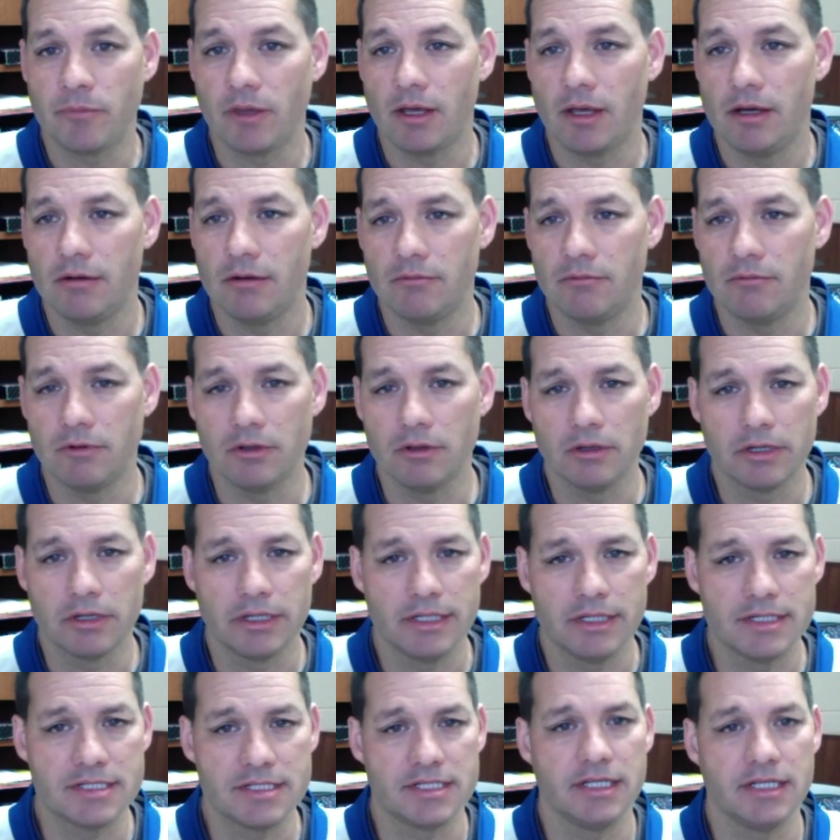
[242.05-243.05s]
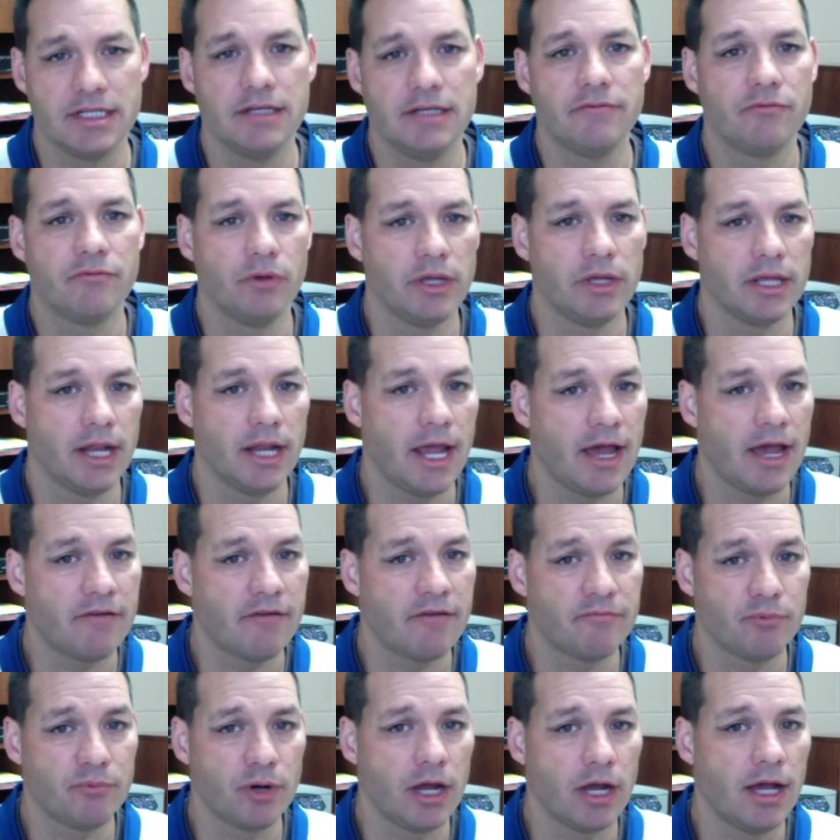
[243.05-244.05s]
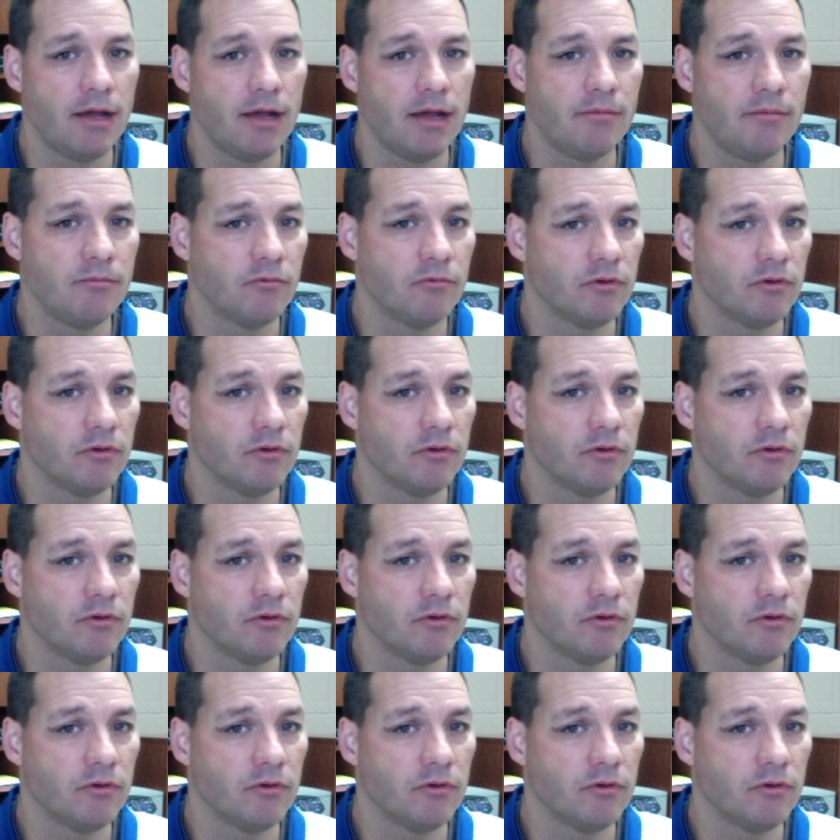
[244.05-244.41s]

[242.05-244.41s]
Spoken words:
We're looking to see if we can have prom.